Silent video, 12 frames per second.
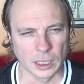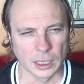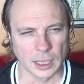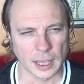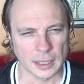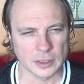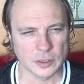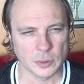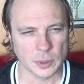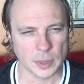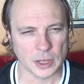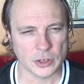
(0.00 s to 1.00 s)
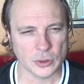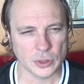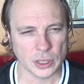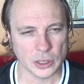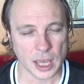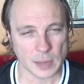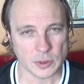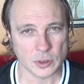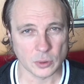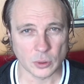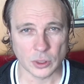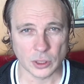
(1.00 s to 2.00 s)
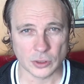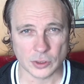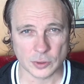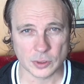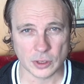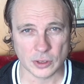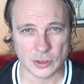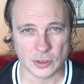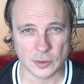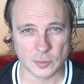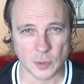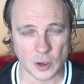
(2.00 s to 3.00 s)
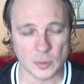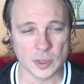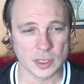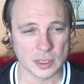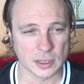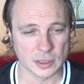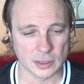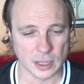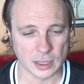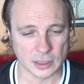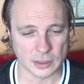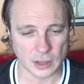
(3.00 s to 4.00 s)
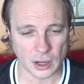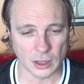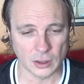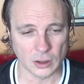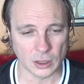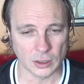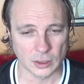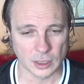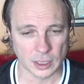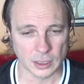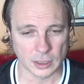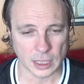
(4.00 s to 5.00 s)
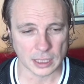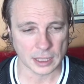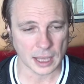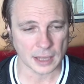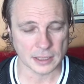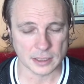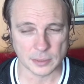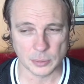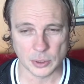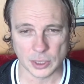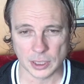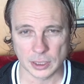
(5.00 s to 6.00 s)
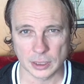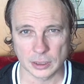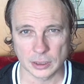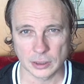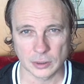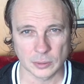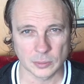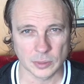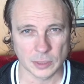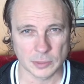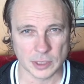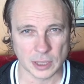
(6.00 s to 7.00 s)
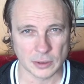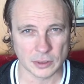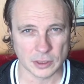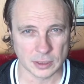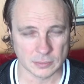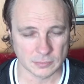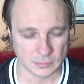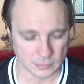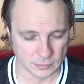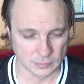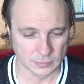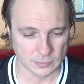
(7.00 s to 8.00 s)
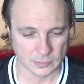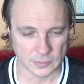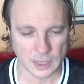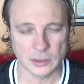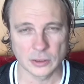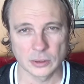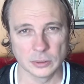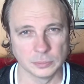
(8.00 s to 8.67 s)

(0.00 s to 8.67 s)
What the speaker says: And you want to make sure that you capture all those moments in the dialogue that the actors are putting, you know, themselves into.